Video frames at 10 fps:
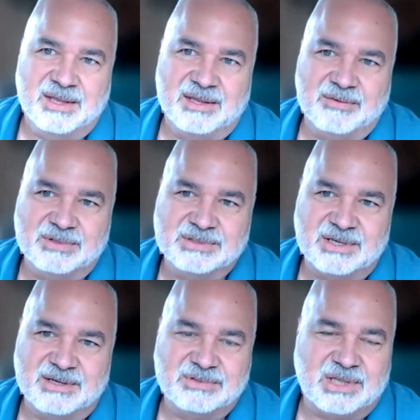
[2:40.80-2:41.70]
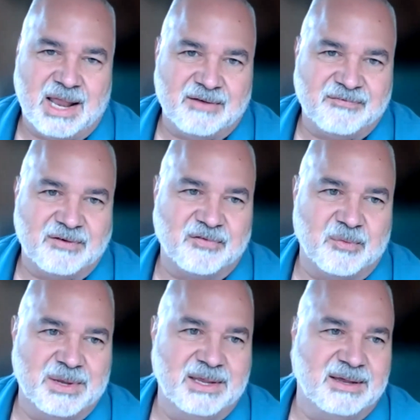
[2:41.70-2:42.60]
it was a lot of fun for
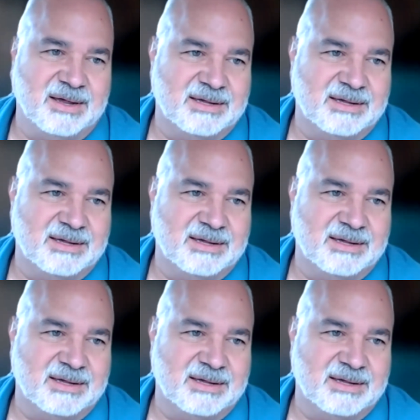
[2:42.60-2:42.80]
me.